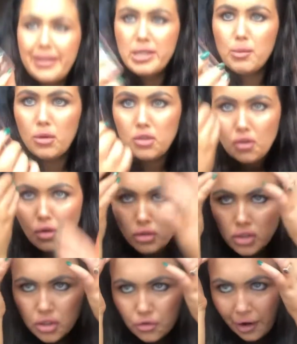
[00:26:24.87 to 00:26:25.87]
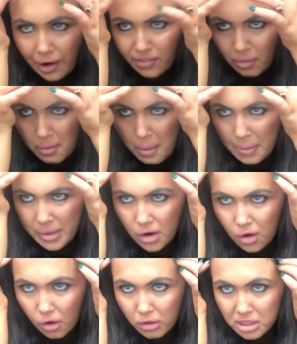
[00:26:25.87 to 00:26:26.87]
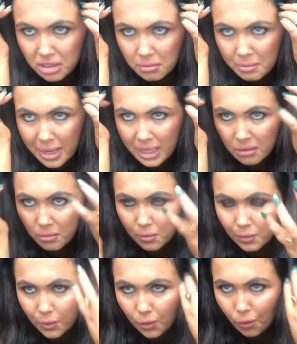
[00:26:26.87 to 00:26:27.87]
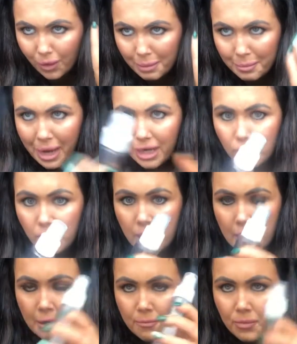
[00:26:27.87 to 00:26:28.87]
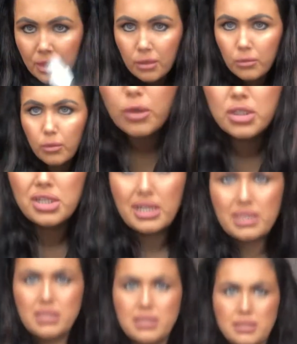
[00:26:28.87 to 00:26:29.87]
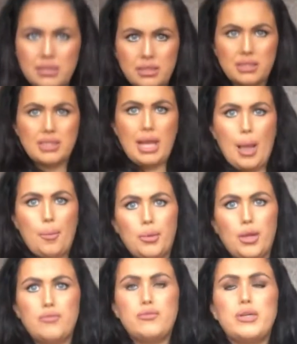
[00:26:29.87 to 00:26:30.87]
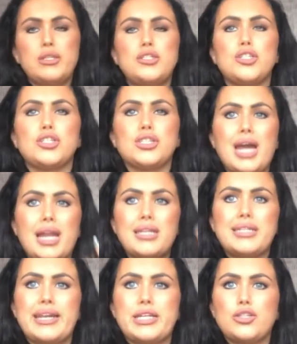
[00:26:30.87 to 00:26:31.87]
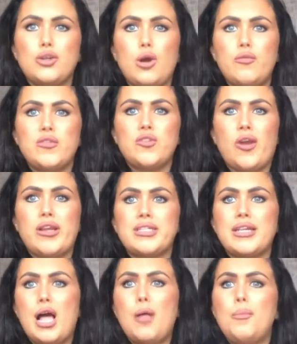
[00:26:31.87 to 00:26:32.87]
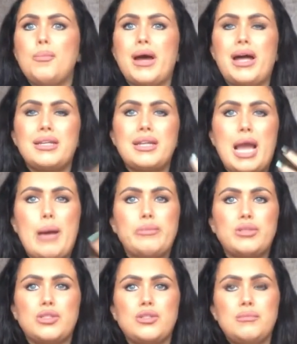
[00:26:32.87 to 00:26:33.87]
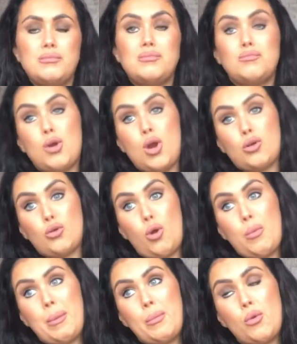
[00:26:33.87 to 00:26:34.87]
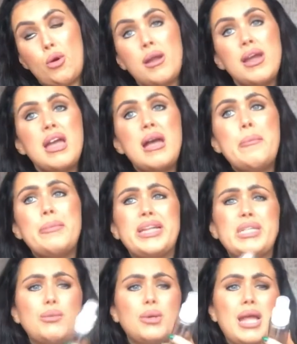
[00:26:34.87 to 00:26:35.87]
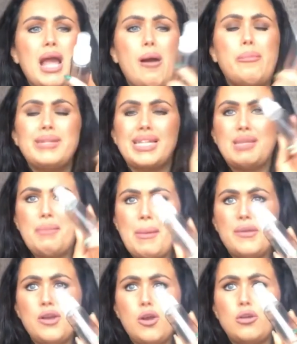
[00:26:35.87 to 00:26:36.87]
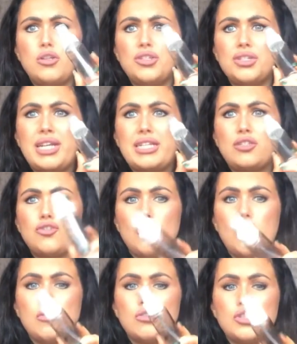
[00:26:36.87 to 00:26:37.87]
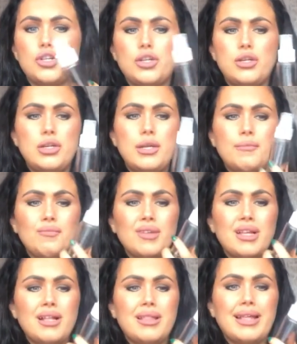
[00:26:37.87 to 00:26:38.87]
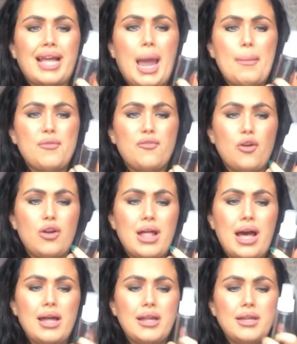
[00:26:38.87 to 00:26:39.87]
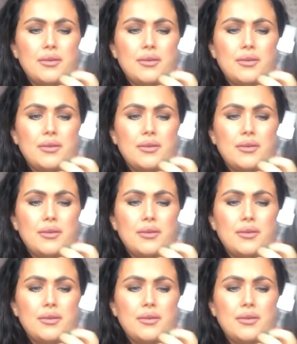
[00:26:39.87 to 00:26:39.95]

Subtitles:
this one does strengthen the baby hairs and make them grow in better. Whereas like, the Scalp Love one just kind of takes care of the dry scalp and helps the hair grow a bit more. This one helps like the baby hairs get stronger too. Like, I prefer that.